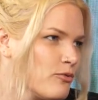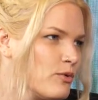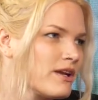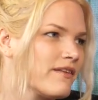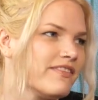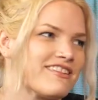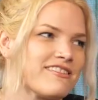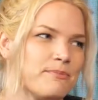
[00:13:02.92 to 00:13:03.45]

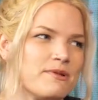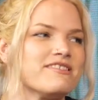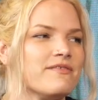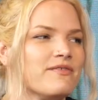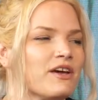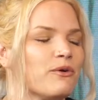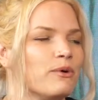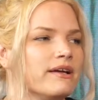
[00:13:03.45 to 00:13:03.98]
one of the
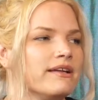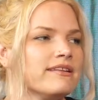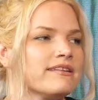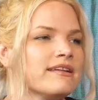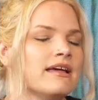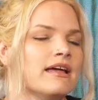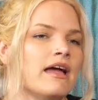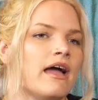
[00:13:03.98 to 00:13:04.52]
specific
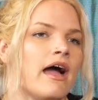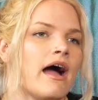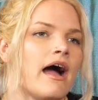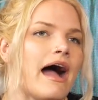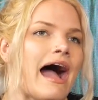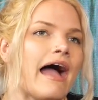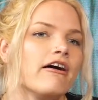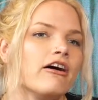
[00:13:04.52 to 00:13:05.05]
ones.
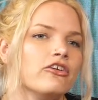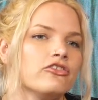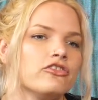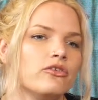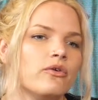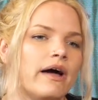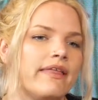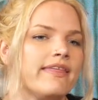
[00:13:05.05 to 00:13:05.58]

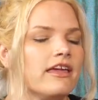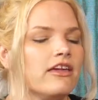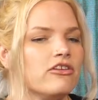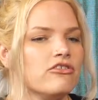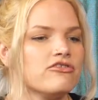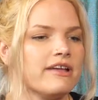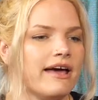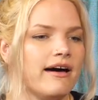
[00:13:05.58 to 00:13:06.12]
I think
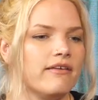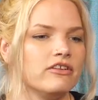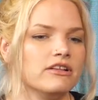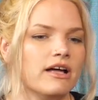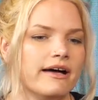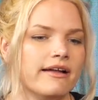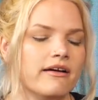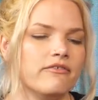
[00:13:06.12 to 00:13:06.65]
used to have a
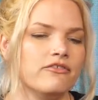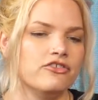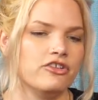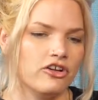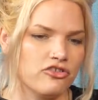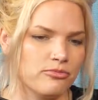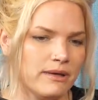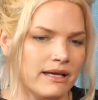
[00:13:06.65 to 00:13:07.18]
lot of
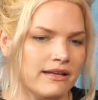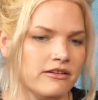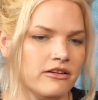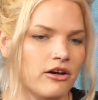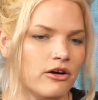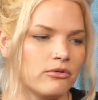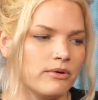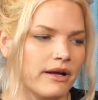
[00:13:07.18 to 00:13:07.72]
judgment
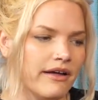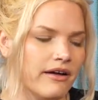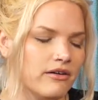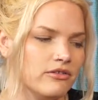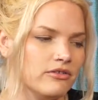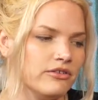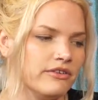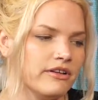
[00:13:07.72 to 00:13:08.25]

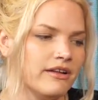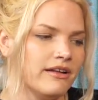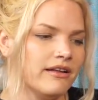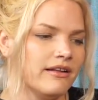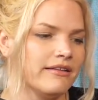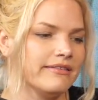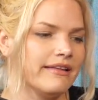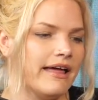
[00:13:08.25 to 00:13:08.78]
around
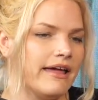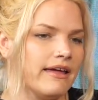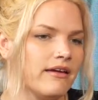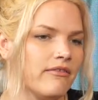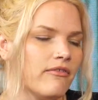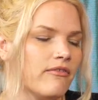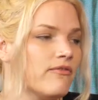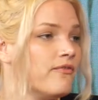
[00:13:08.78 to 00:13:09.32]

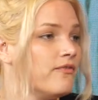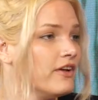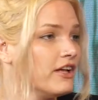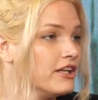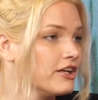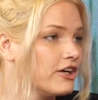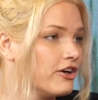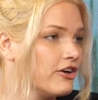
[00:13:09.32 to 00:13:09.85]
like
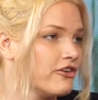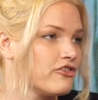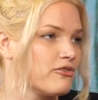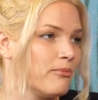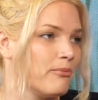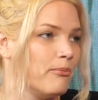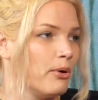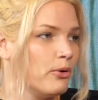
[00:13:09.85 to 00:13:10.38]

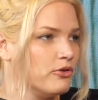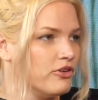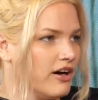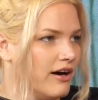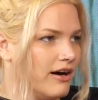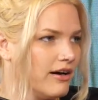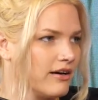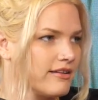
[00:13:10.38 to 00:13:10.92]
fillers,
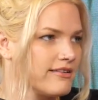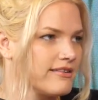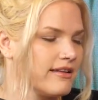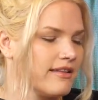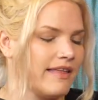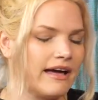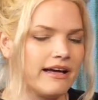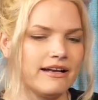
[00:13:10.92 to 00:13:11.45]
Botox,
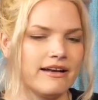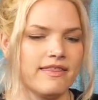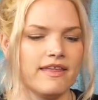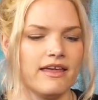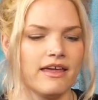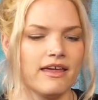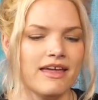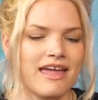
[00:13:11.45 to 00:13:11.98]
that kind of
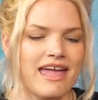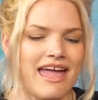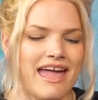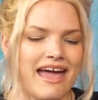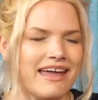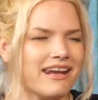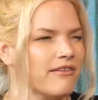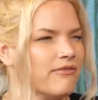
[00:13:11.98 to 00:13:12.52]
thing.
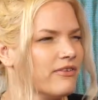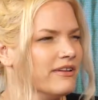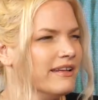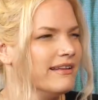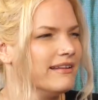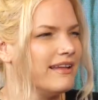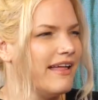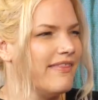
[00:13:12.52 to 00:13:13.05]
And I've
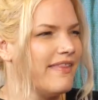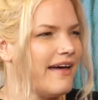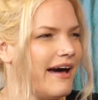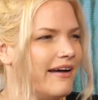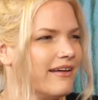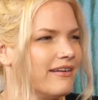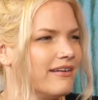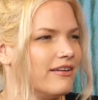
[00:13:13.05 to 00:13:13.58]
really let
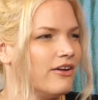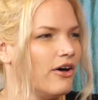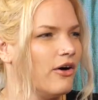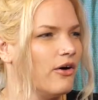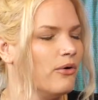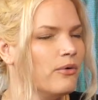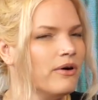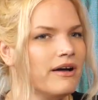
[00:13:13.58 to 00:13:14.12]
that
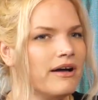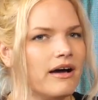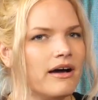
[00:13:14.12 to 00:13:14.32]
go,